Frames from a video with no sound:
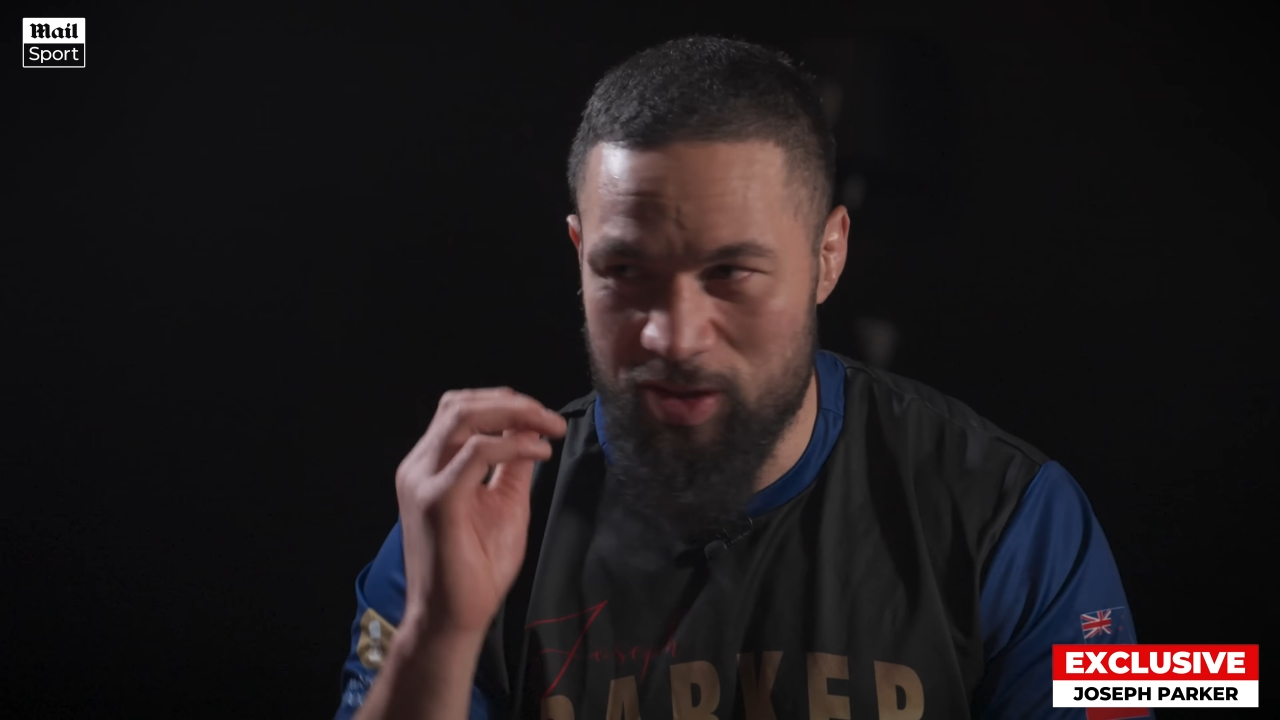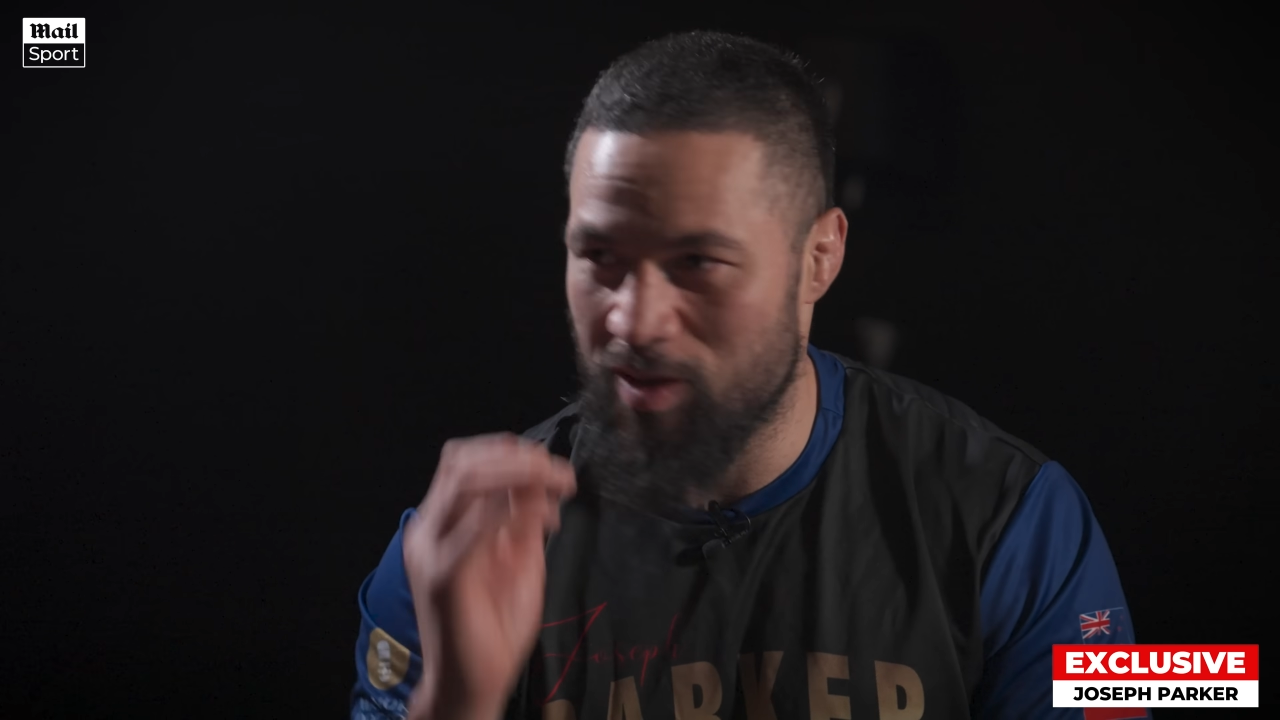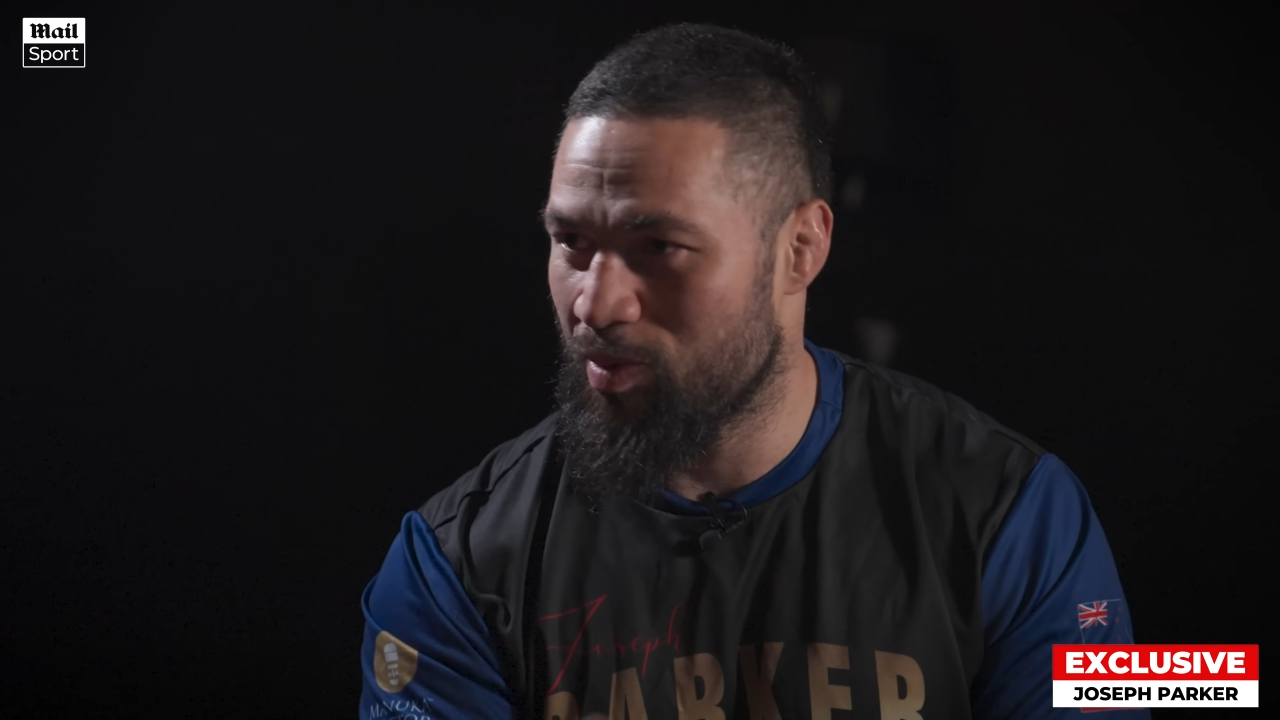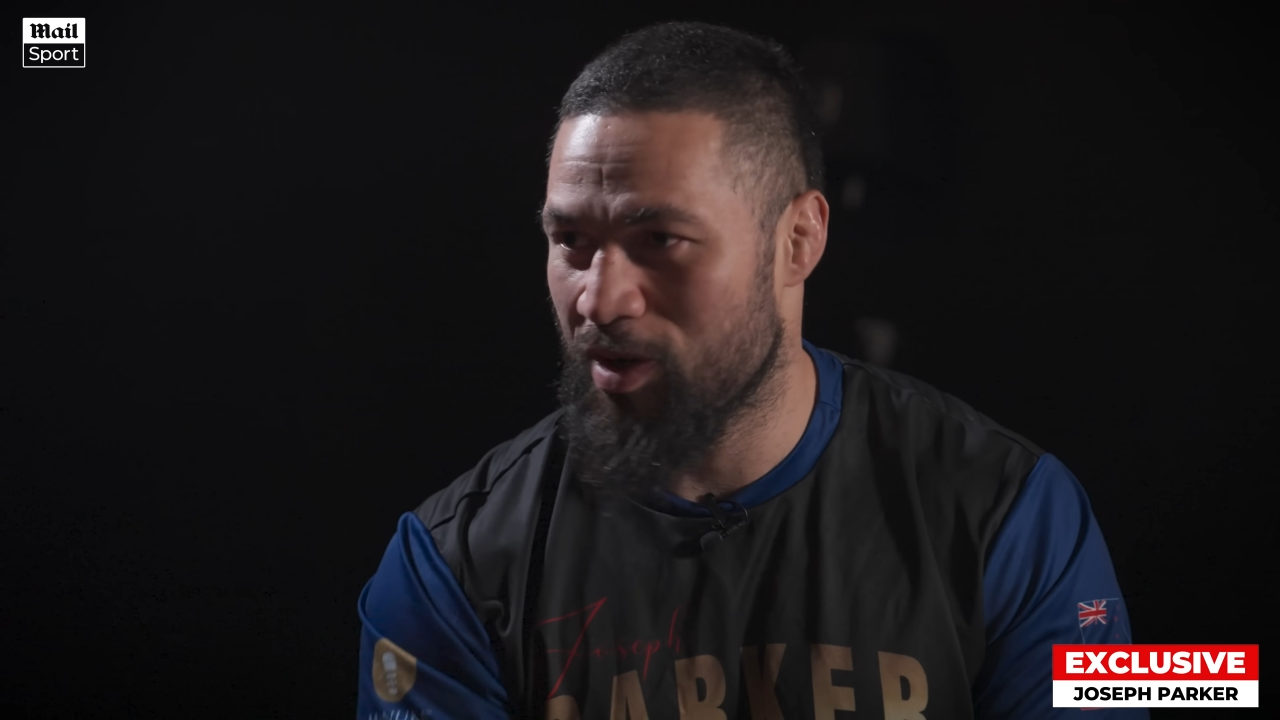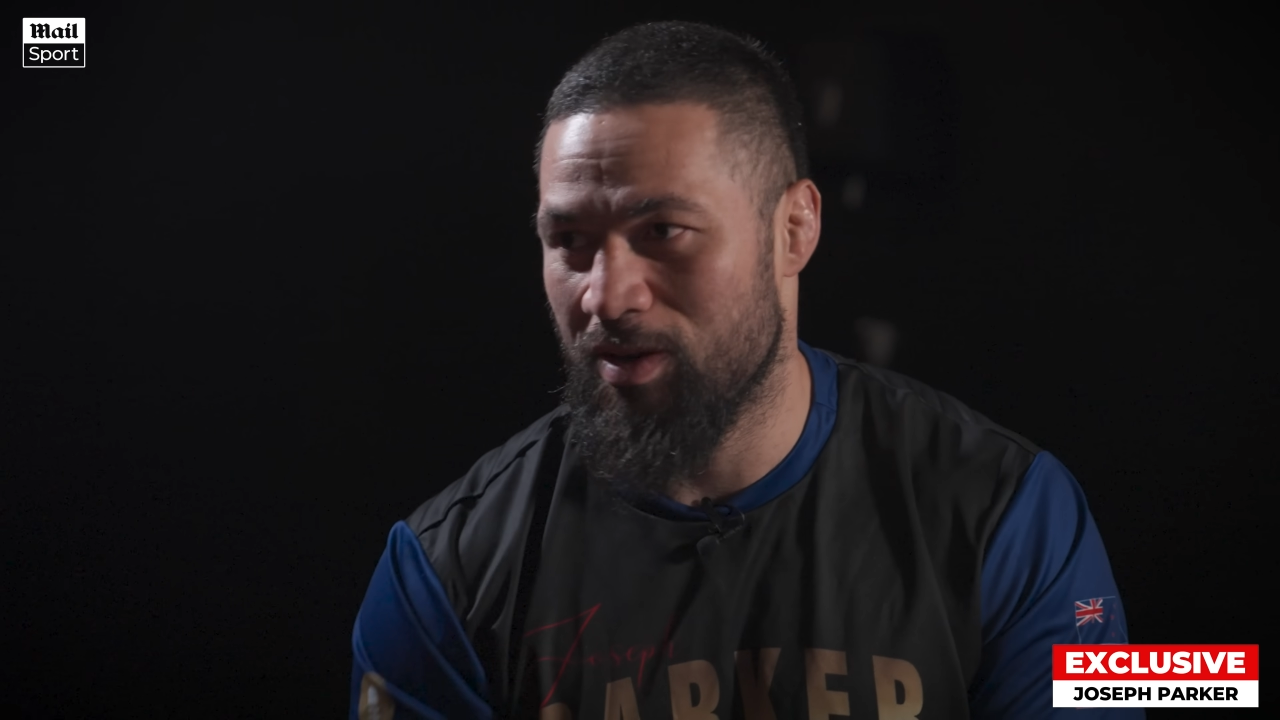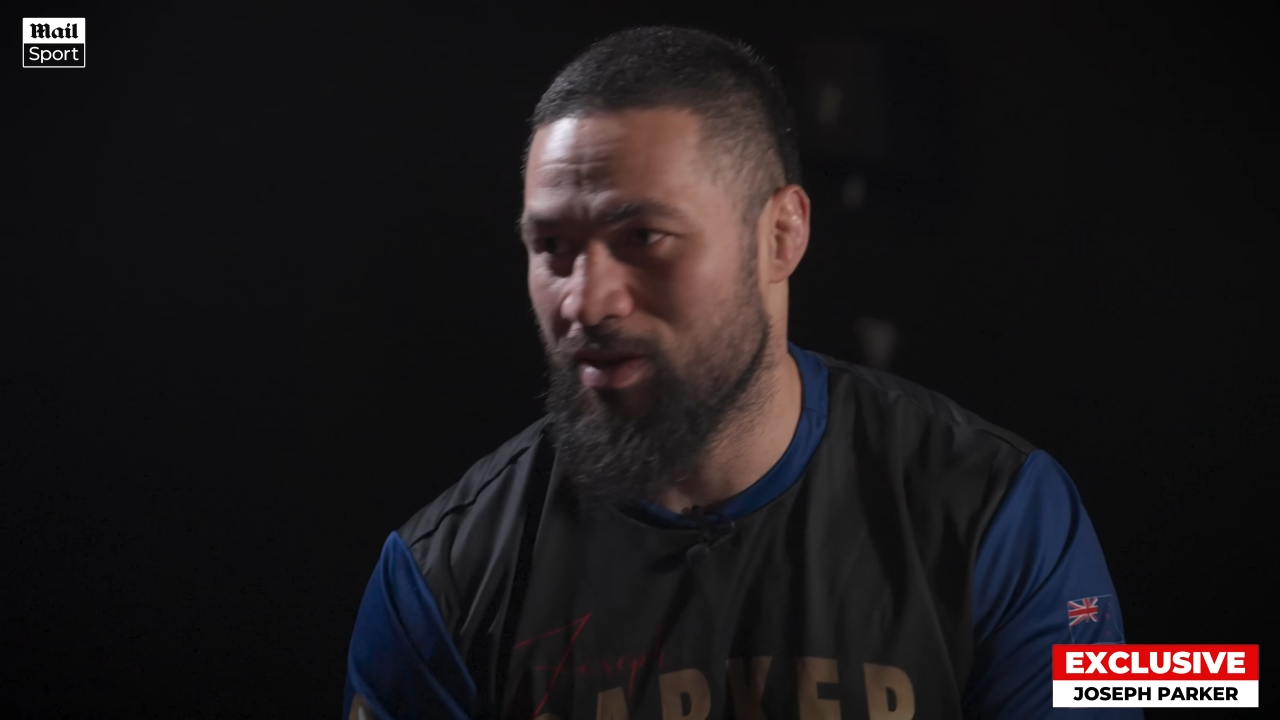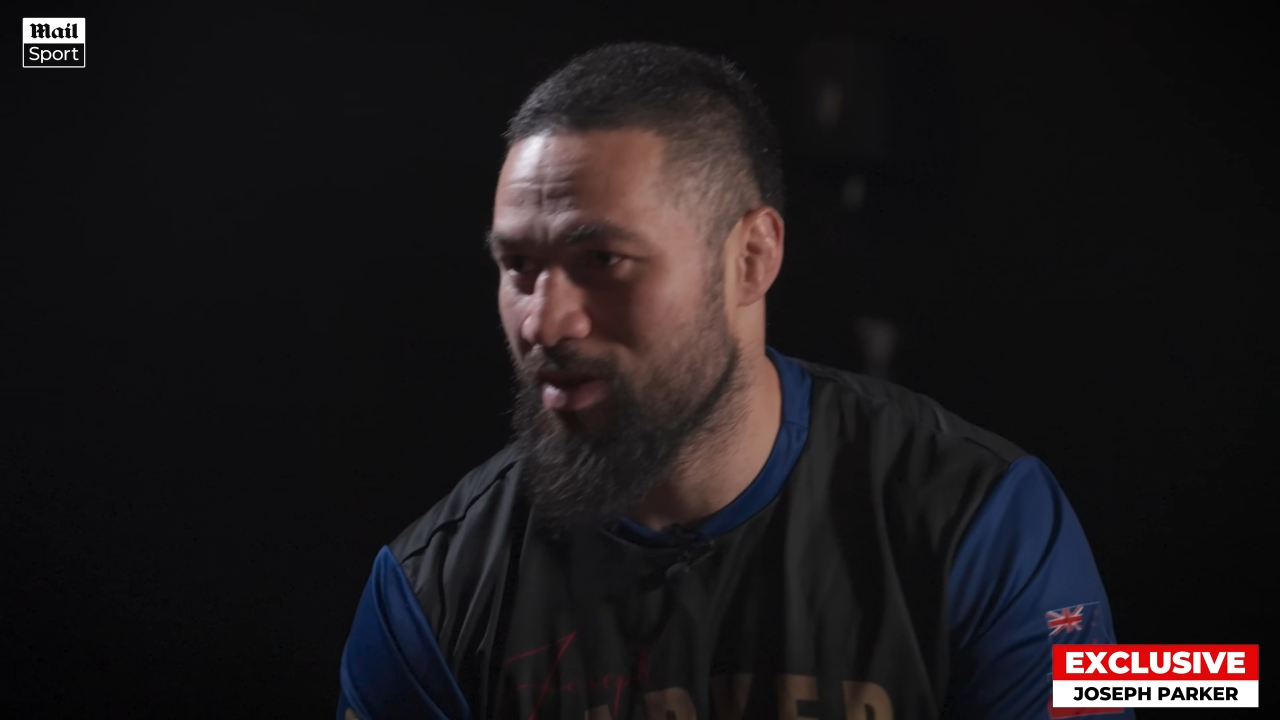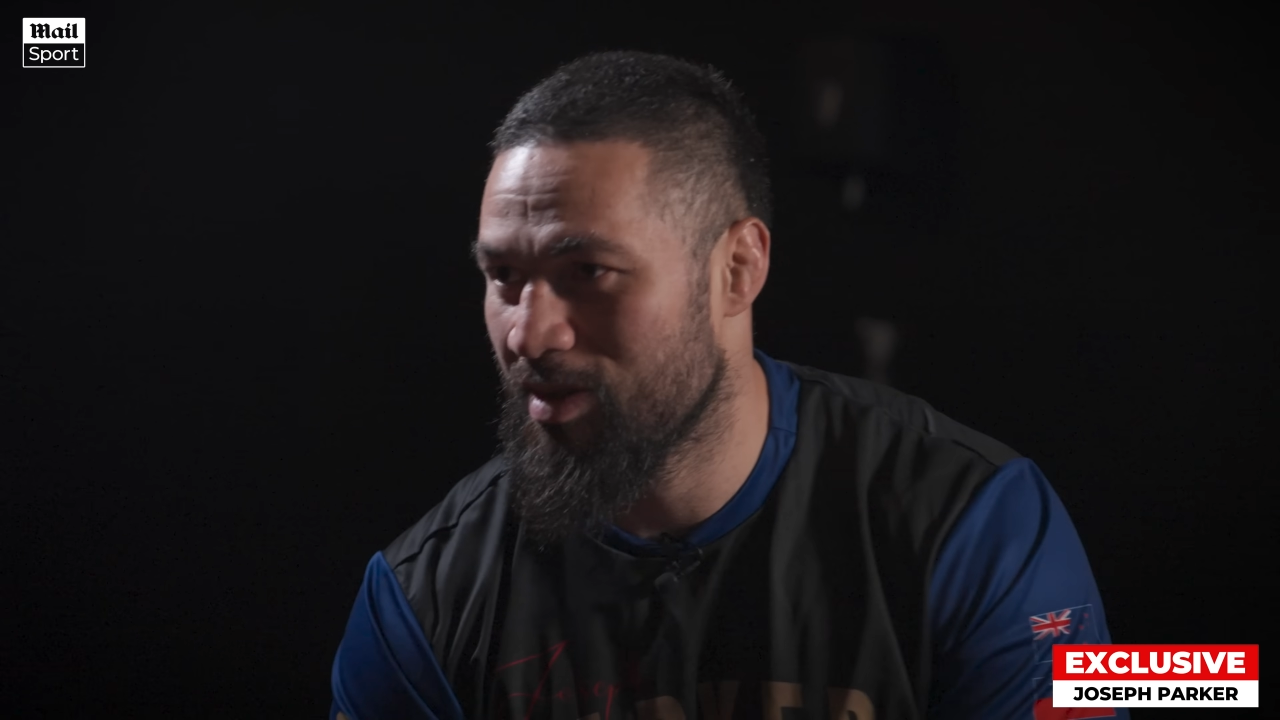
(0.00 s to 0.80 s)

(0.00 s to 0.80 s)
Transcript: so proud.